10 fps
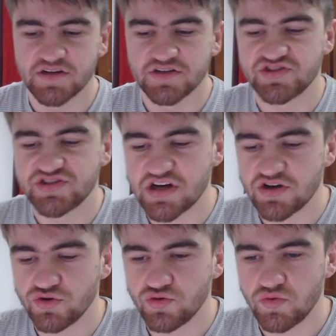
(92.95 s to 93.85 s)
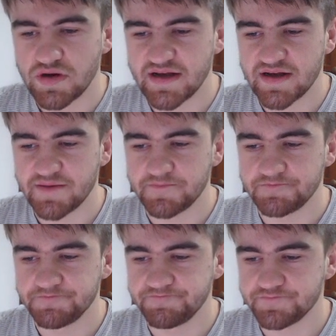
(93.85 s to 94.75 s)
So
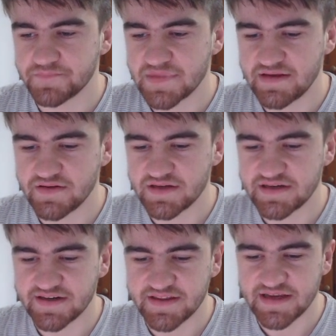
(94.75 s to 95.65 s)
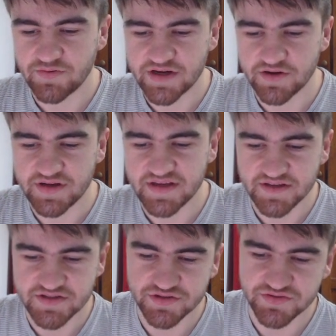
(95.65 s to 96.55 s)
now we go here to